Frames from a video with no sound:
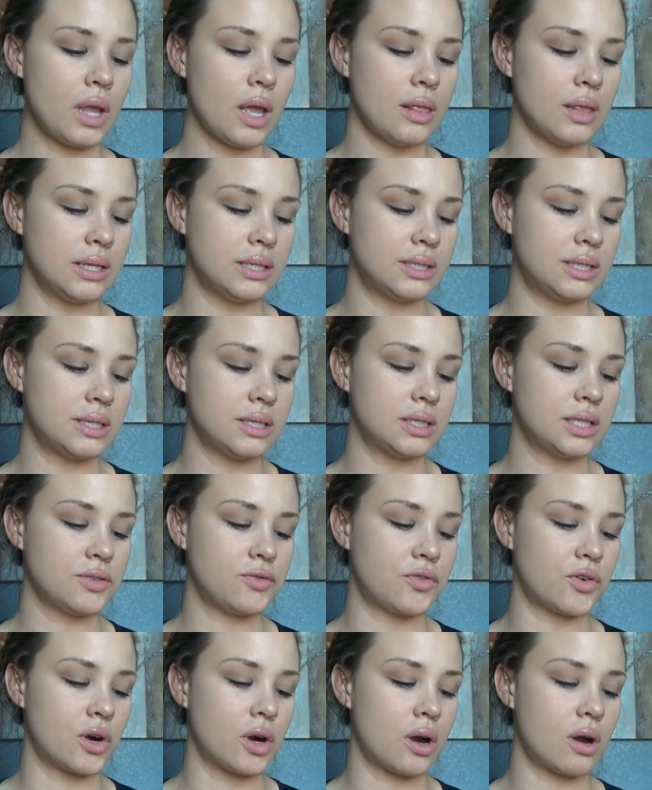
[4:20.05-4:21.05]
This is
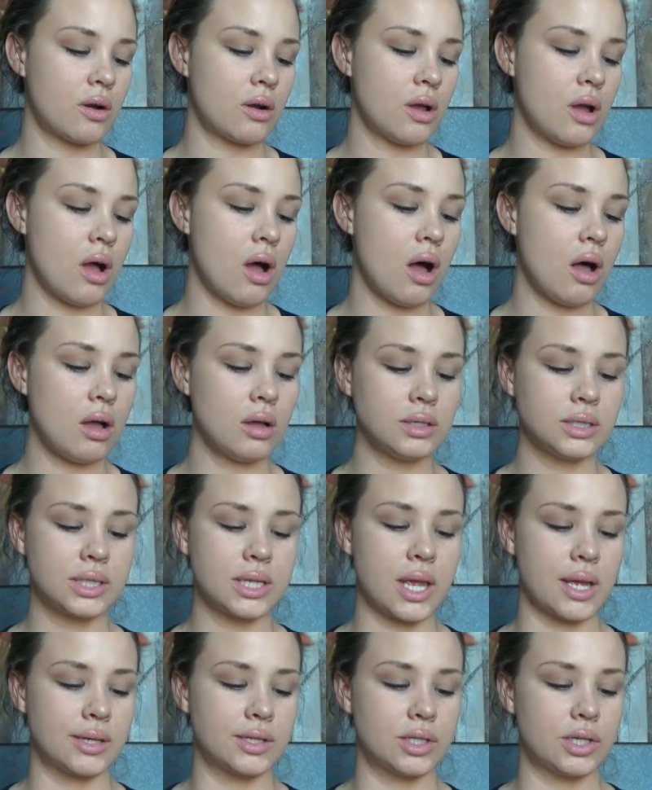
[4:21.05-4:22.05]
for all
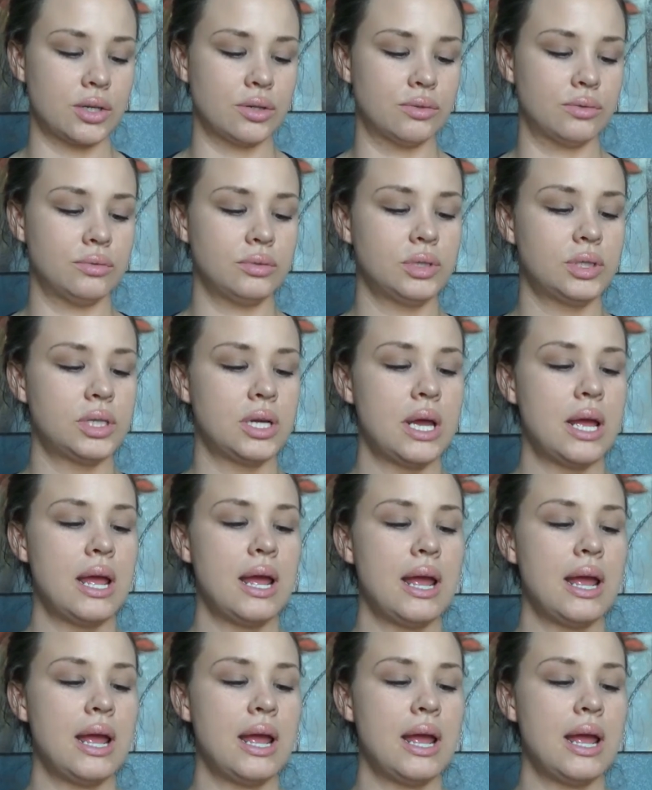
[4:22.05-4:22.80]
skin tones.